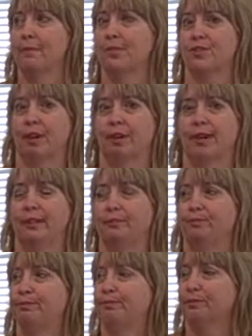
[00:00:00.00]
Sorry.
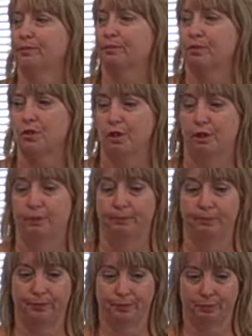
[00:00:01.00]
So
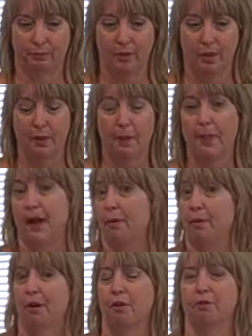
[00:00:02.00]
I
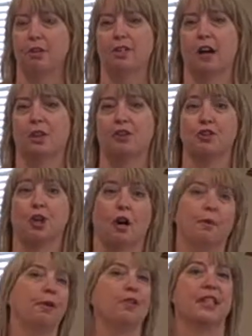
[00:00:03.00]
brought her over to Dr.
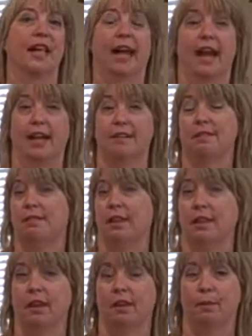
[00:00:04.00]
Chalmers, and I asked if he
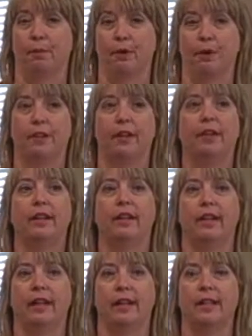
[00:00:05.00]
could help her,
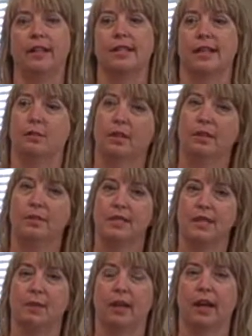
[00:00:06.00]
and he said, well, let me
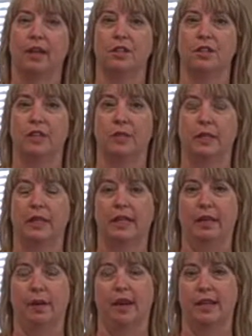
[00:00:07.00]
see what I can do, and
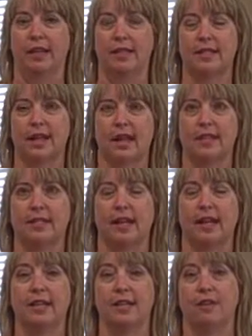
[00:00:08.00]
he ran his test, and
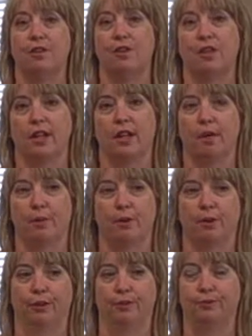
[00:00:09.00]
I said if he could help
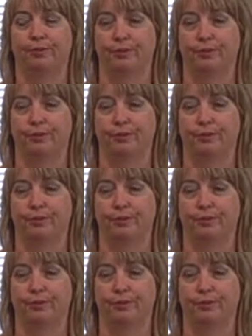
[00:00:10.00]
her,